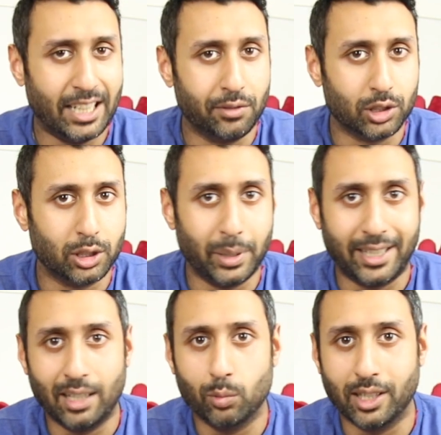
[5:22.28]
evil to
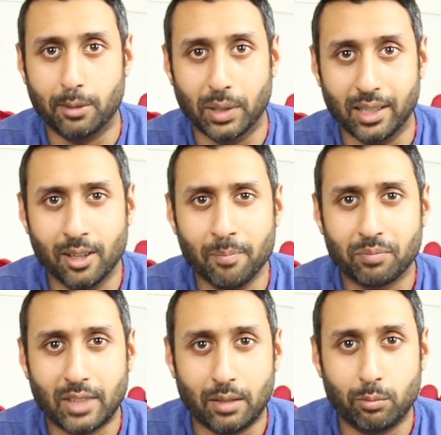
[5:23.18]
begin with, but
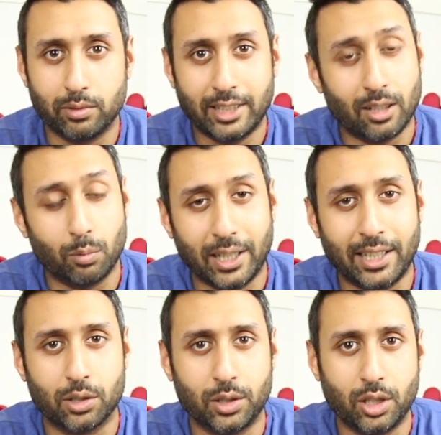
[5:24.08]
they did a
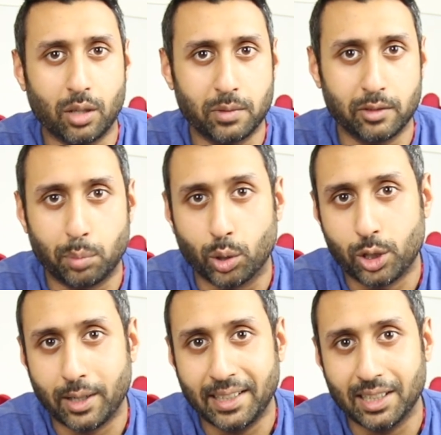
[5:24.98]
really good job of
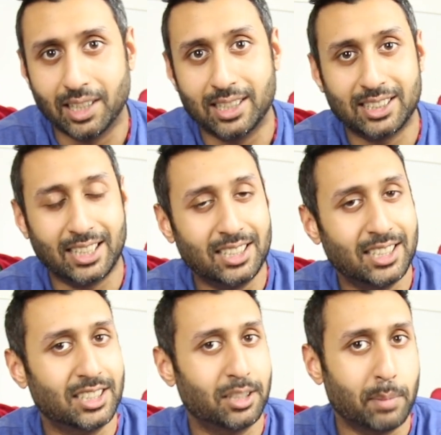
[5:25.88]
portraying her descent
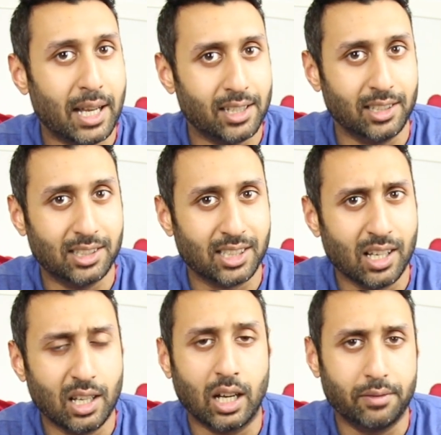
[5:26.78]
into madness
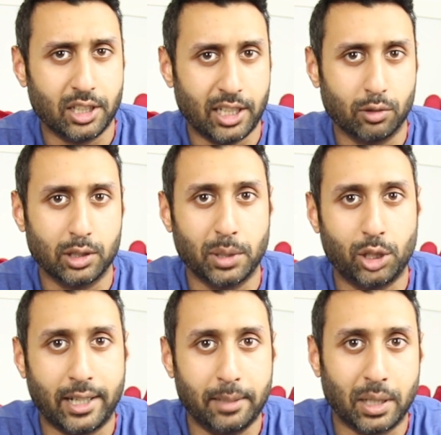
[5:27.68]
after she was
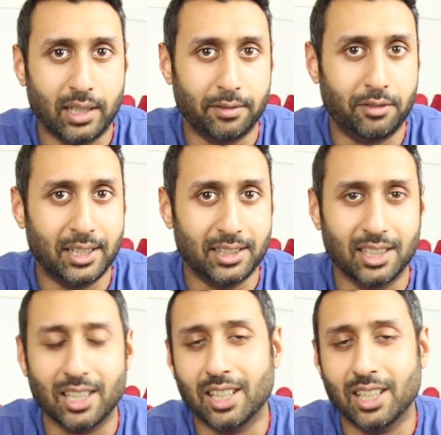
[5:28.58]
betrayed by her friends.